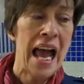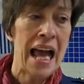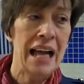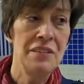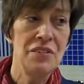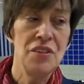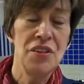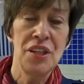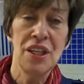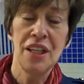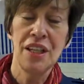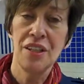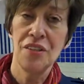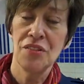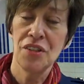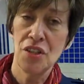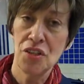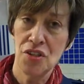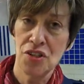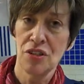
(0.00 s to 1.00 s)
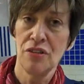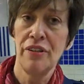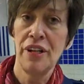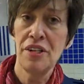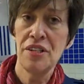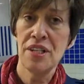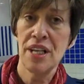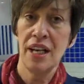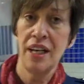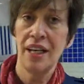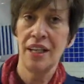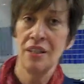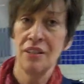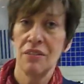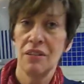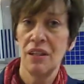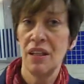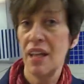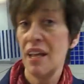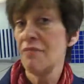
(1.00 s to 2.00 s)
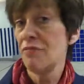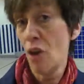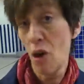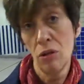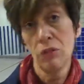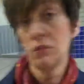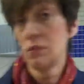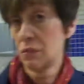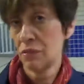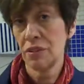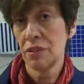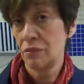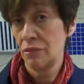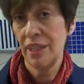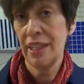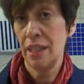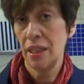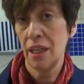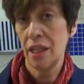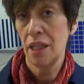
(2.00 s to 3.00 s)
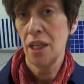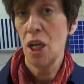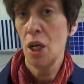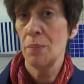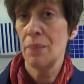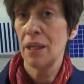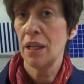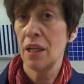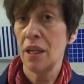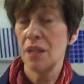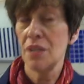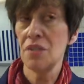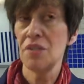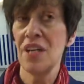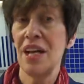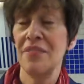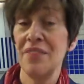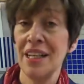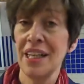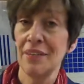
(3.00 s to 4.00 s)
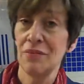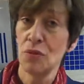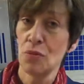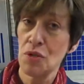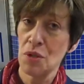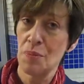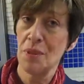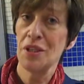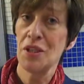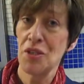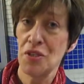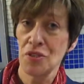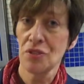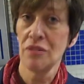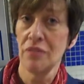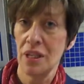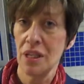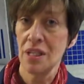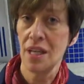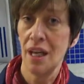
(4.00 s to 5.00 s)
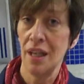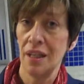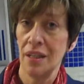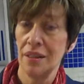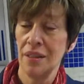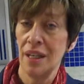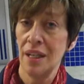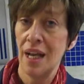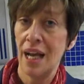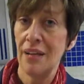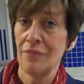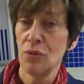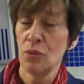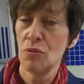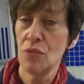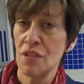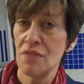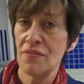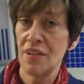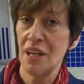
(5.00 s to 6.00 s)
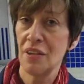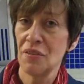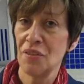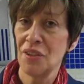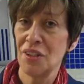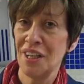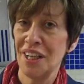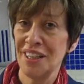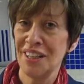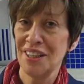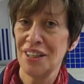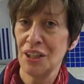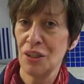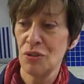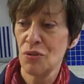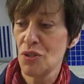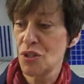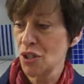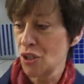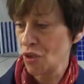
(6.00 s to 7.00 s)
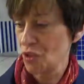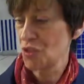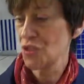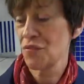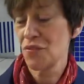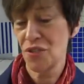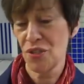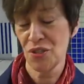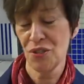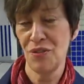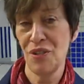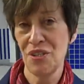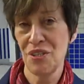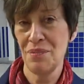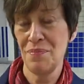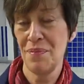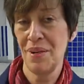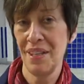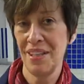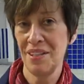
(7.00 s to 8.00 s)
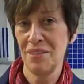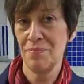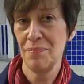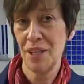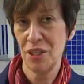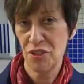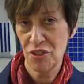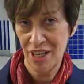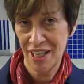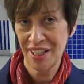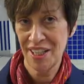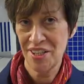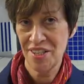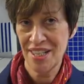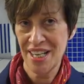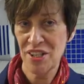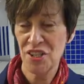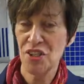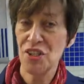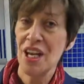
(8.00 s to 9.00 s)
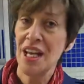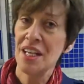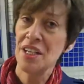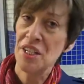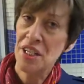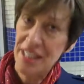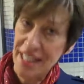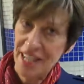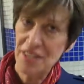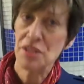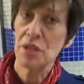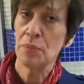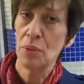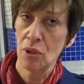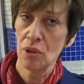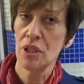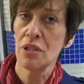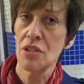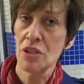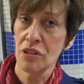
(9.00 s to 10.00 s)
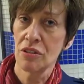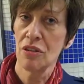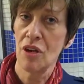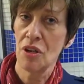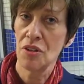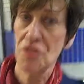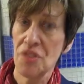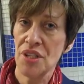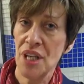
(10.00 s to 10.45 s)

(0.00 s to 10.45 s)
And the storytelling evolved, really, because I think I've always been a storyteller. I've always found that I used lots of stories in my training sessions to get a point across.